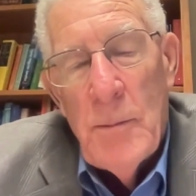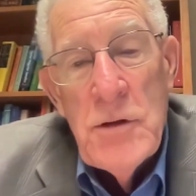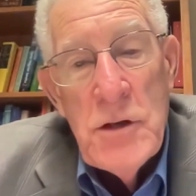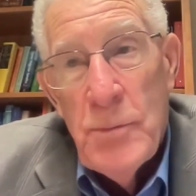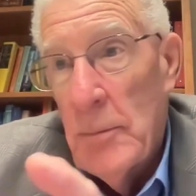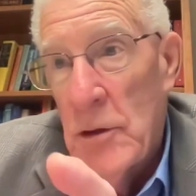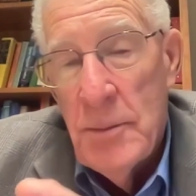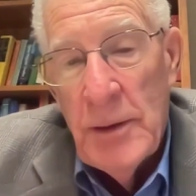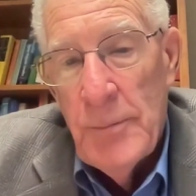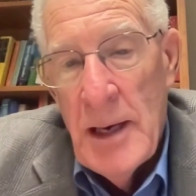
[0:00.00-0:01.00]
We just published a
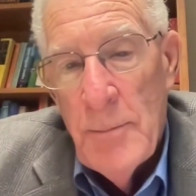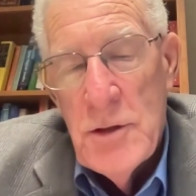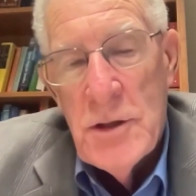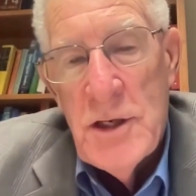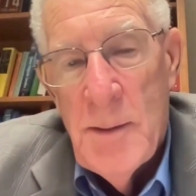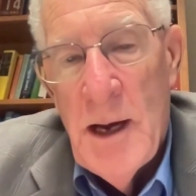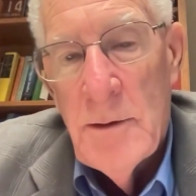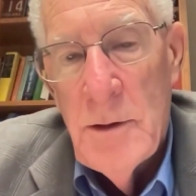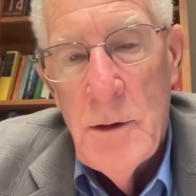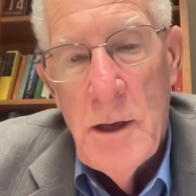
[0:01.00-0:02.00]
big paper, it just came out
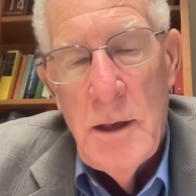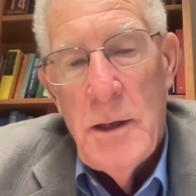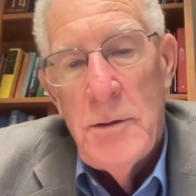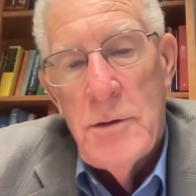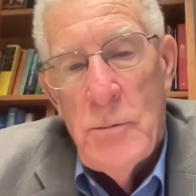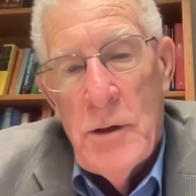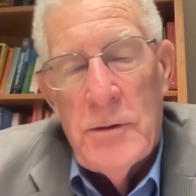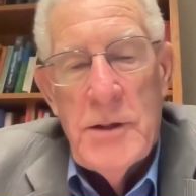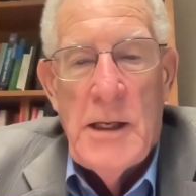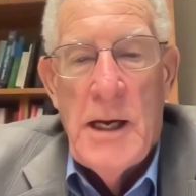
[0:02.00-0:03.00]
in, uh, in Twitter
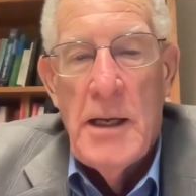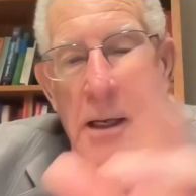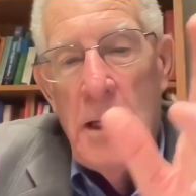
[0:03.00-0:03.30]
today,